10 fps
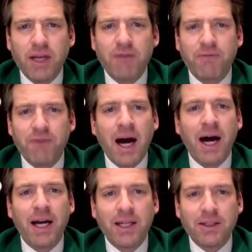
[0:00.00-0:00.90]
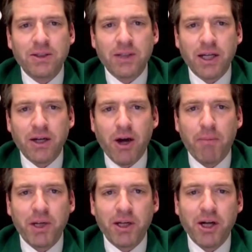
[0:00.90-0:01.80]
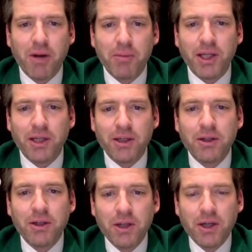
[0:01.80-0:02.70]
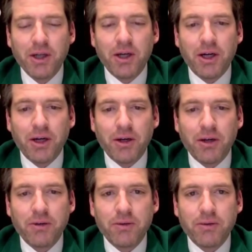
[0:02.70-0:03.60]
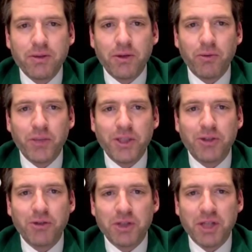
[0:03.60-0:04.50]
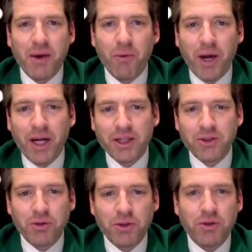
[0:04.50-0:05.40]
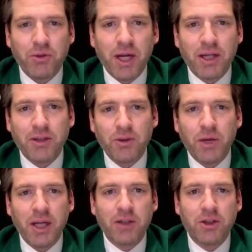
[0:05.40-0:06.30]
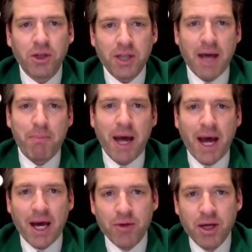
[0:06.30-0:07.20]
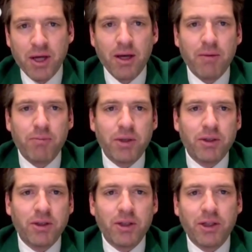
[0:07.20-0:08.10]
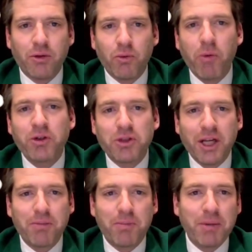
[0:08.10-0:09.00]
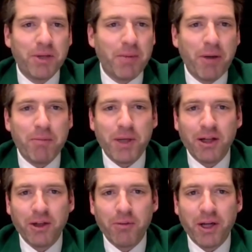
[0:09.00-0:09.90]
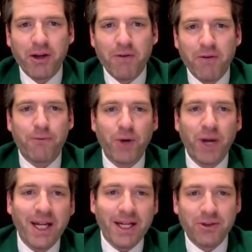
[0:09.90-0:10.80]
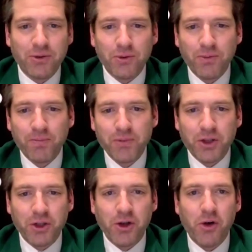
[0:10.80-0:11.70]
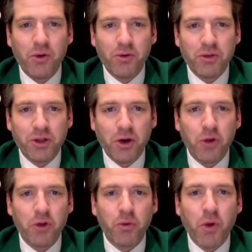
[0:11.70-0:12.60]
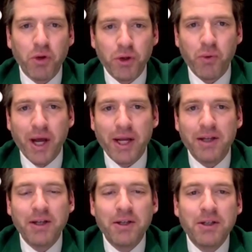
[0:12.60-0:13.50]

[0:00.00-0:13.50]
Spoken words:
advise kind of up and coming researchers in that way? So you kind of took that path, but what would you say to people that might be a little bit afraid to go the road you went?